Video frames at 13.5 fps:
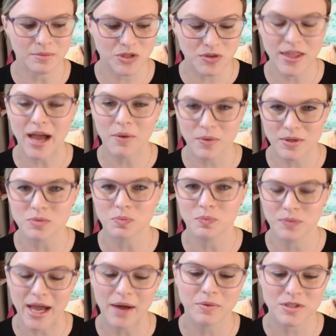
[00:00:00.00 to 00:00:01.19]
So that
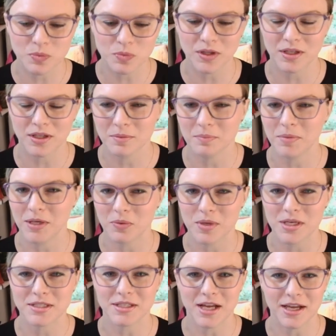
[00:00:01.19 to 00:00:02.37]
was really the big
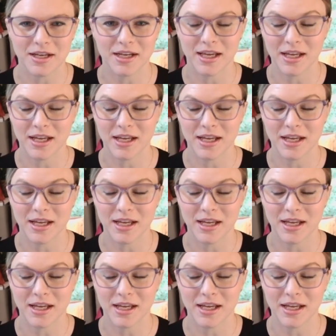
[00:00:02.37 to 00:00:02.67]
reason, Eddie.